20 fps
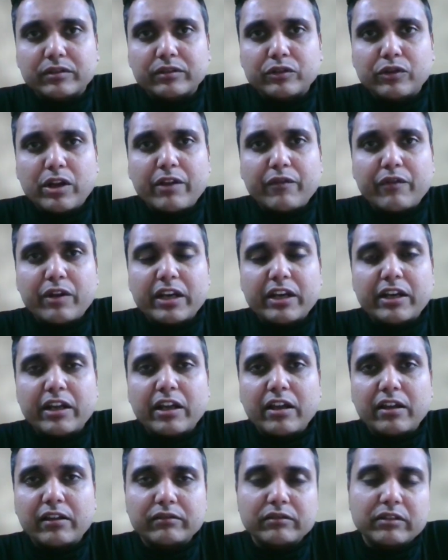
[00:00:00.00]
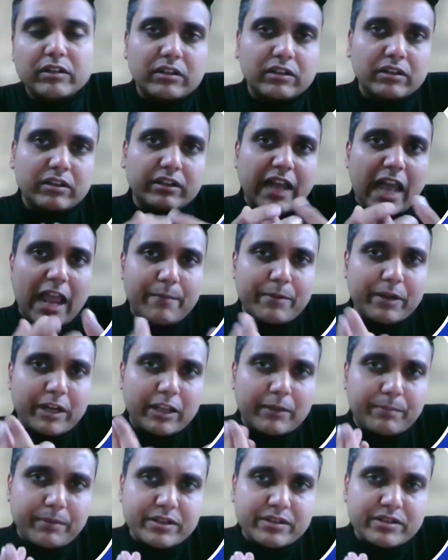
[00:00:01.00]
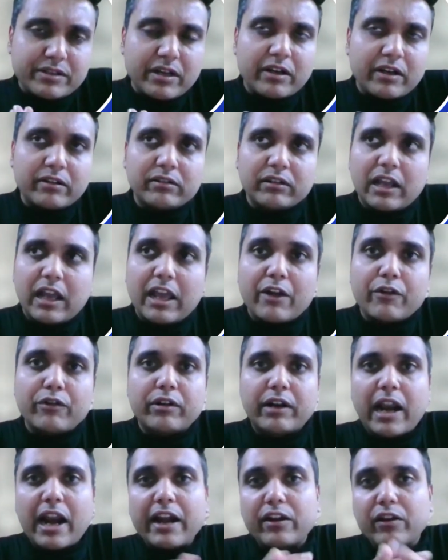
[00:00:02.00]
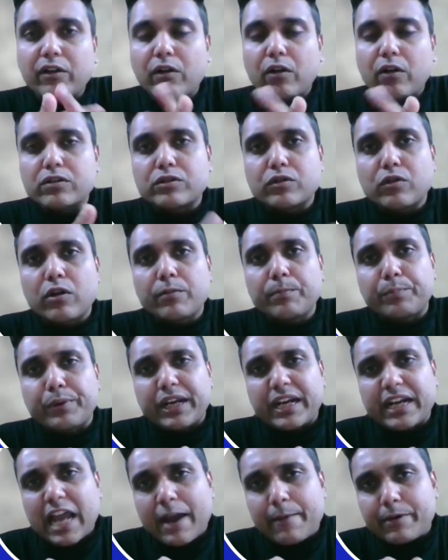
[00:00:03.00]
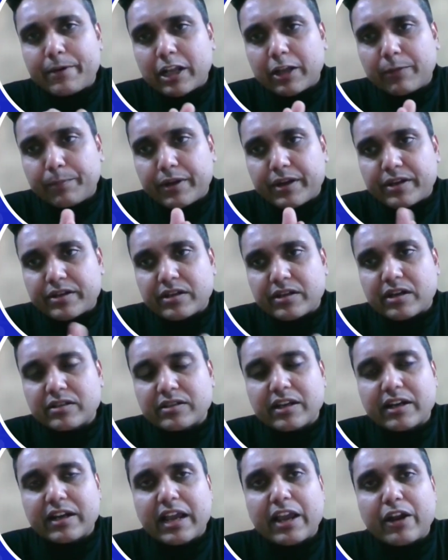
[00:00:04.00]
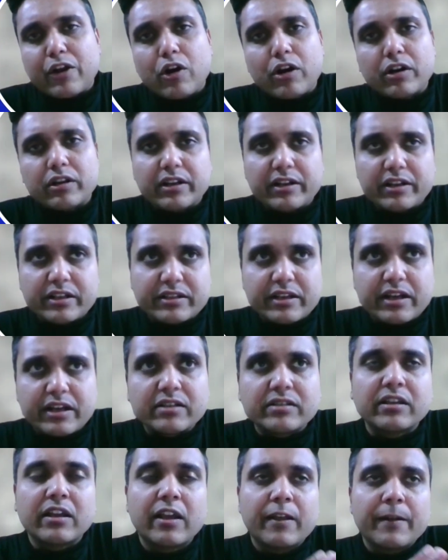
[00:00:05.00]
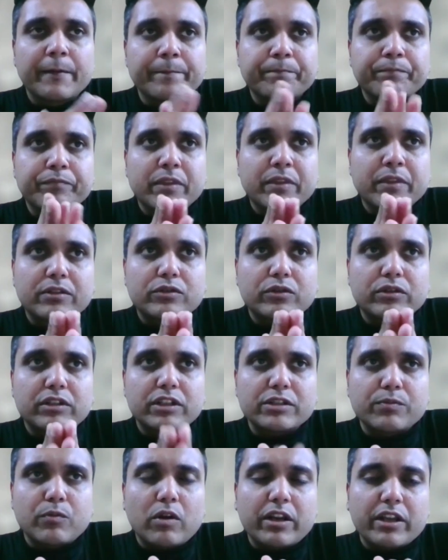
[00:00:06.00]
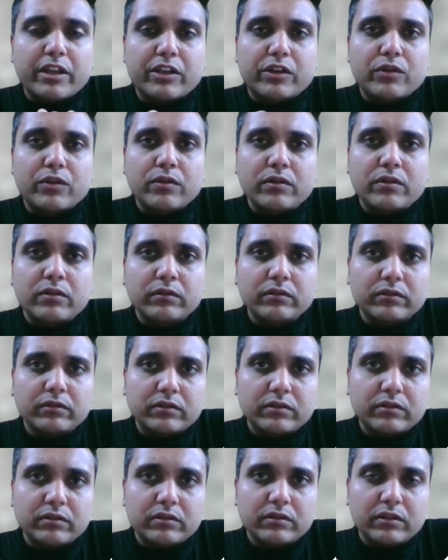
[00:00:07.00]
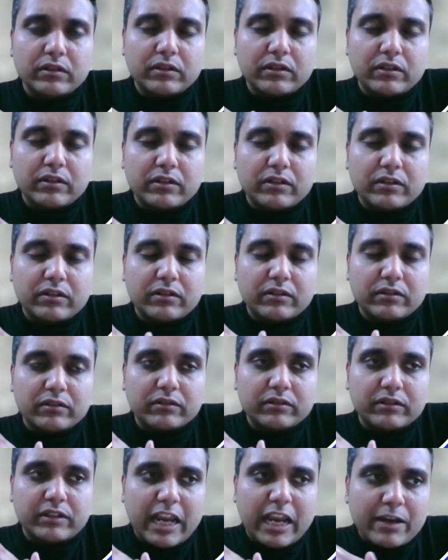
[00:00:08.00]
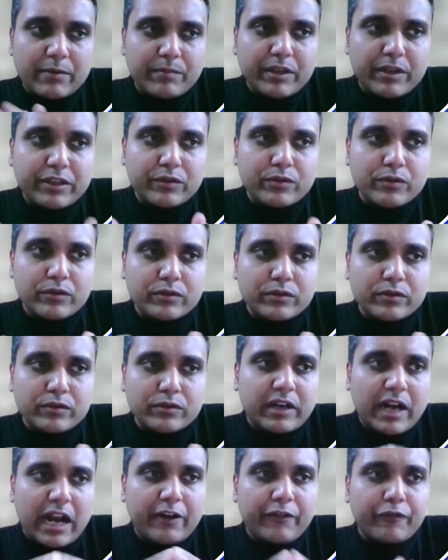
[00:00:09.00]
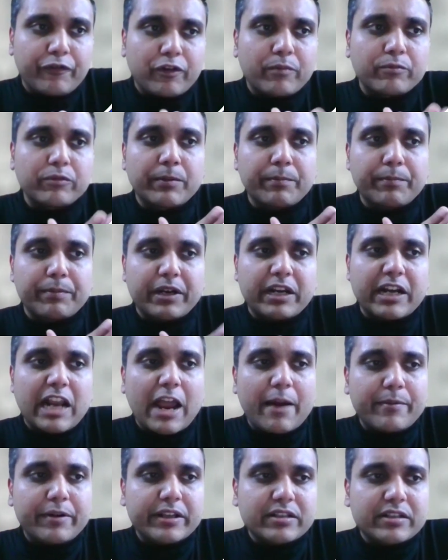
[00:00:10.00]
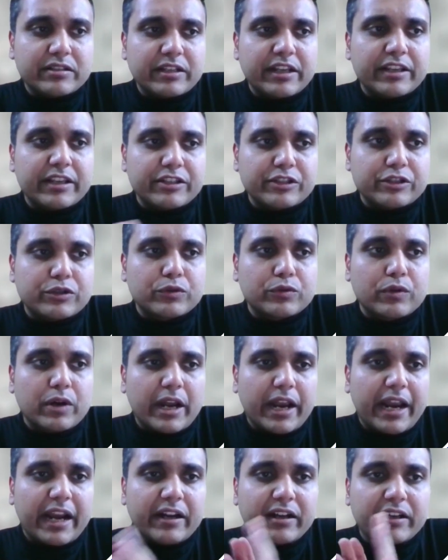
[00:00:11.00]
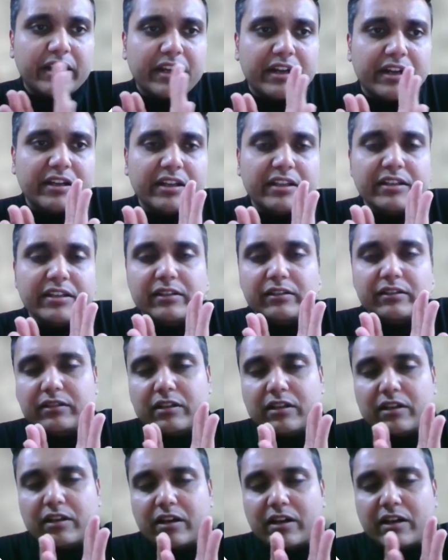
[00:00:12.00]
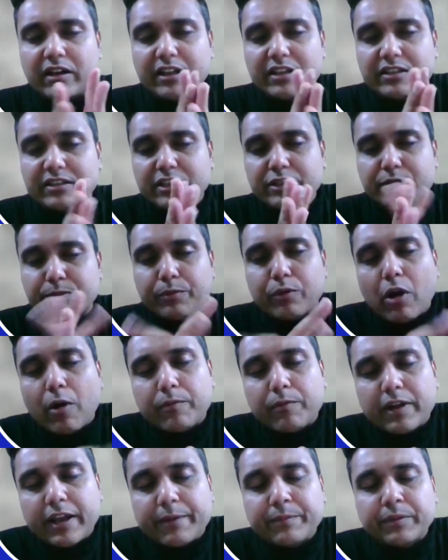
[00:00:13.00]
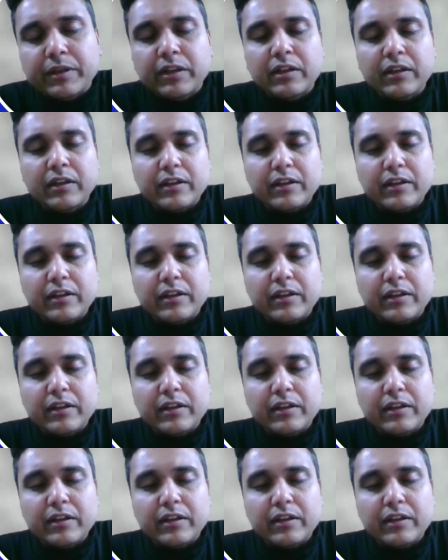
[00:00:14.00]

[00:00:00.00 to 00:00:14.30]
even in a diabetic patient. I have tried also on pre-diabetic patients and I got the results. So this molecule can be used right from the pre-diabetic stage to end kidney disease problem.